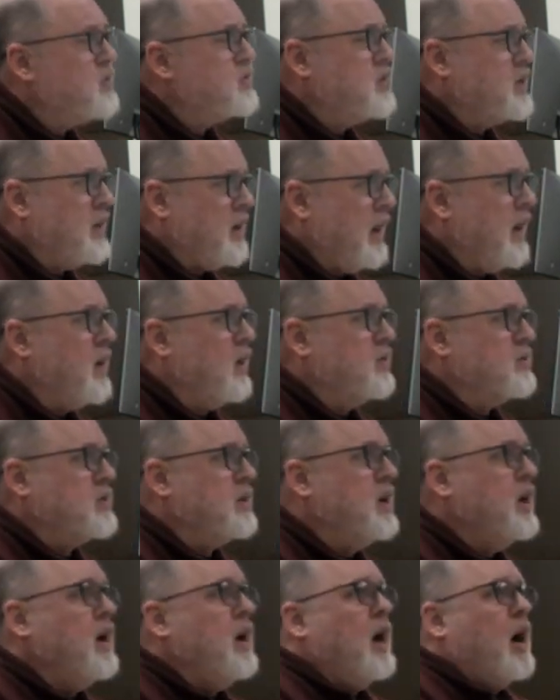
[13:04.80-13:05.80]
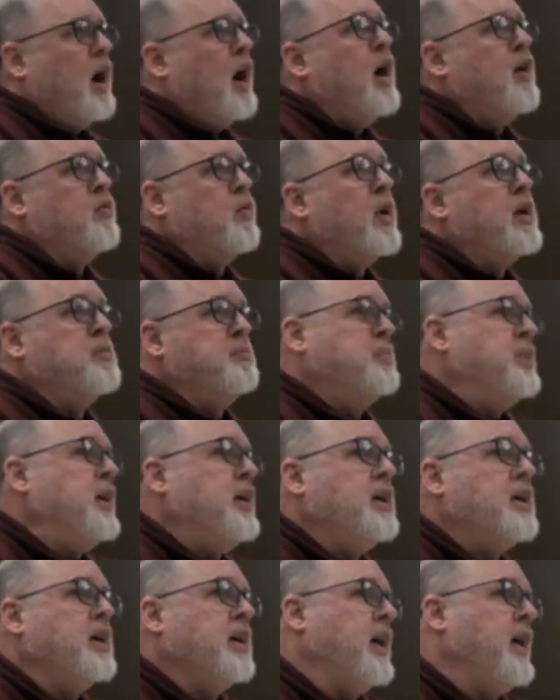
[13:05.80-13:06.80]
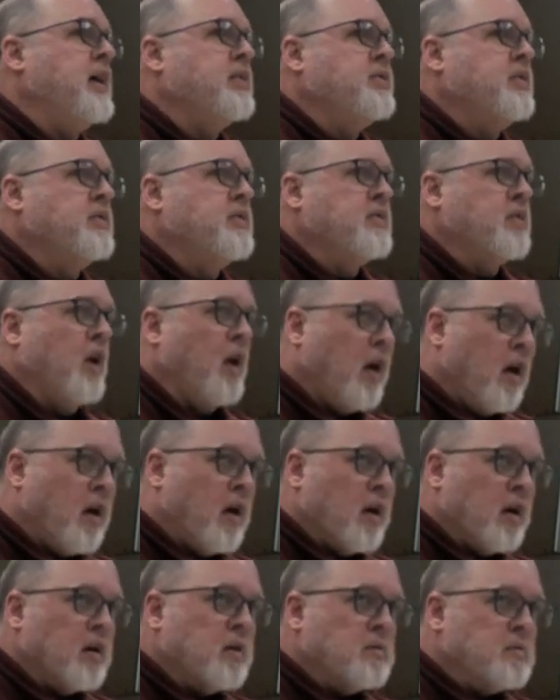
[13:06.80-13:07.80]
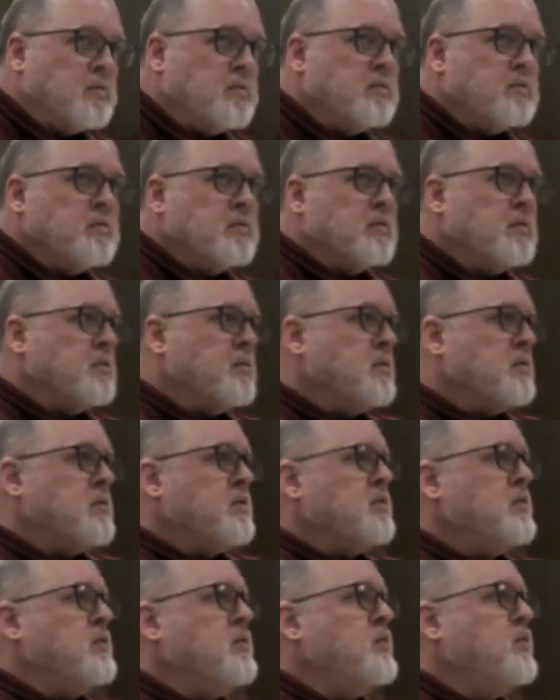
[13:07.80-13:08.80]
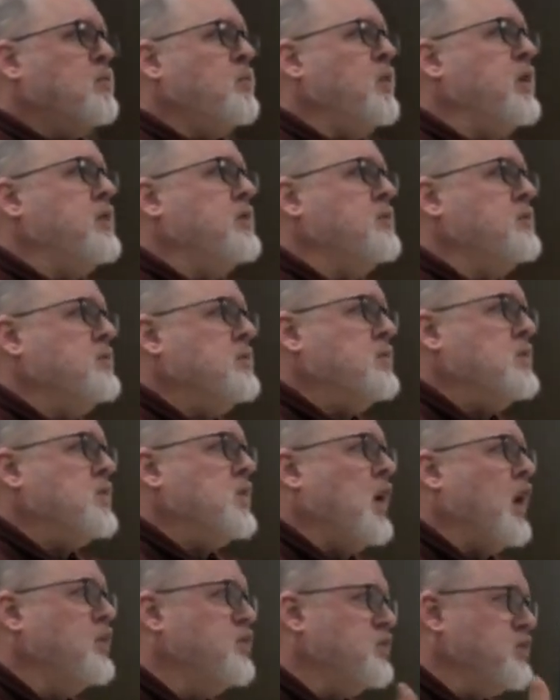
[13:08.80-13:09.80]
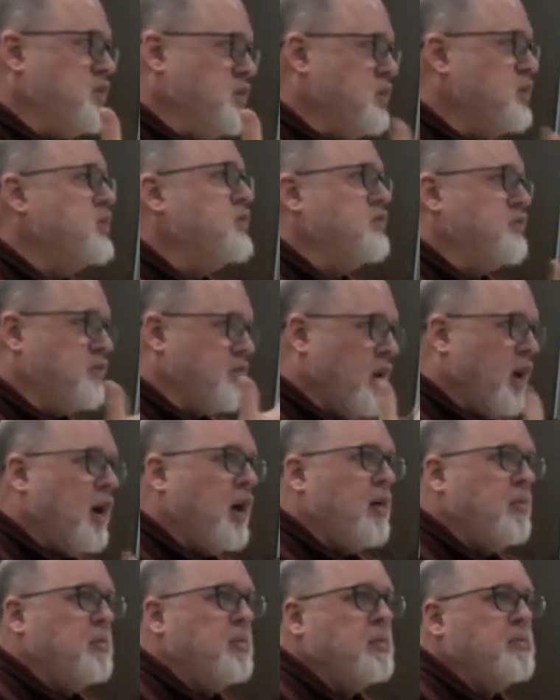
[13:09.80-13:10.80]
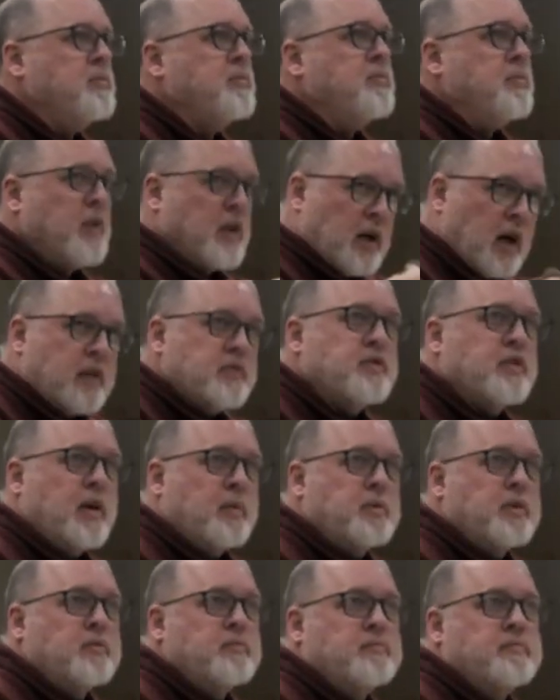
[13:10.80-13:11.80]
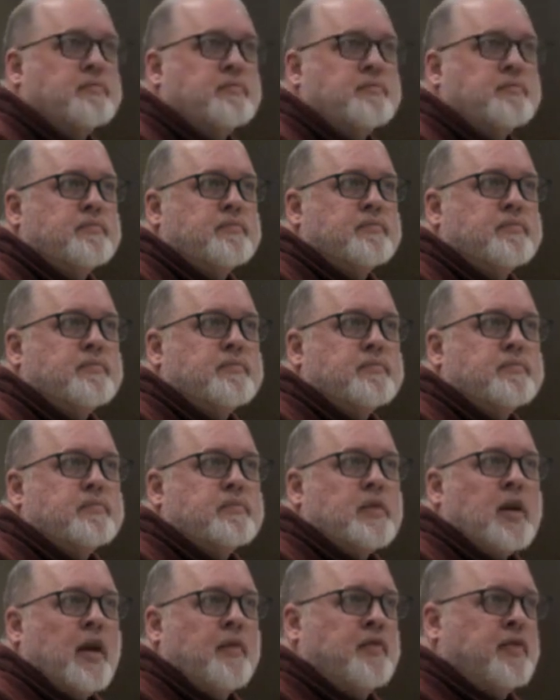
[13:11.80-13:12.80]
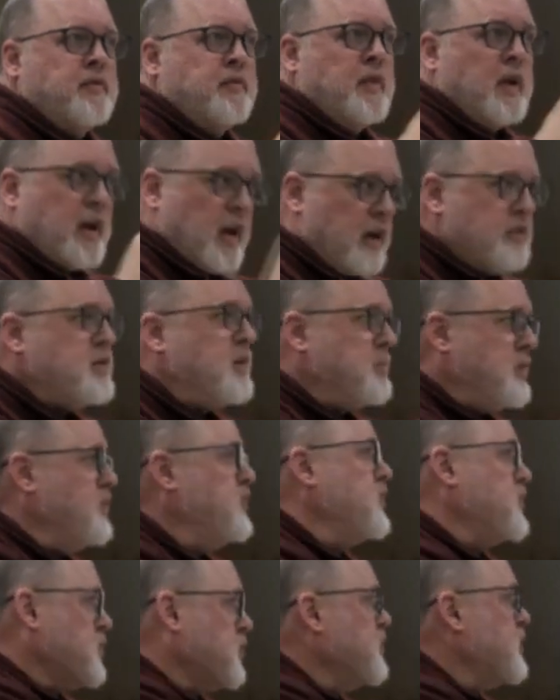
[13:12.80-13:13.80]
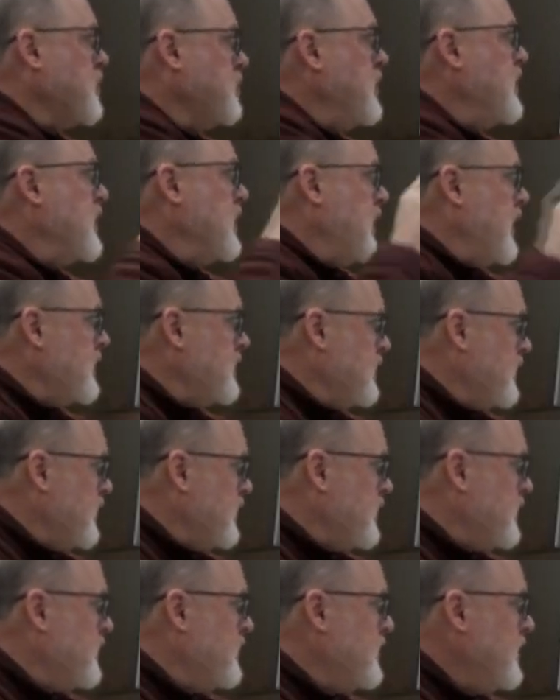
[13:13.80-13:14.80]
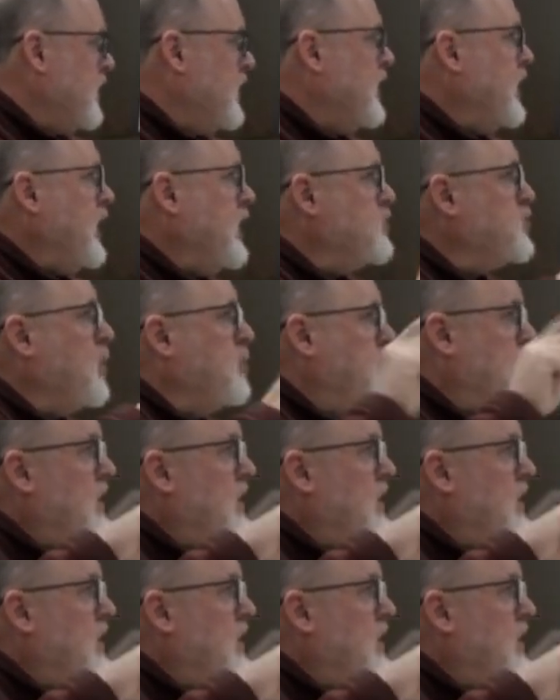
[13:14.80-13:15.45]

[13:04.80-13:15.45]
account of what being and essence are when understood from the concept. If the concept is the truth of being and essence, here's what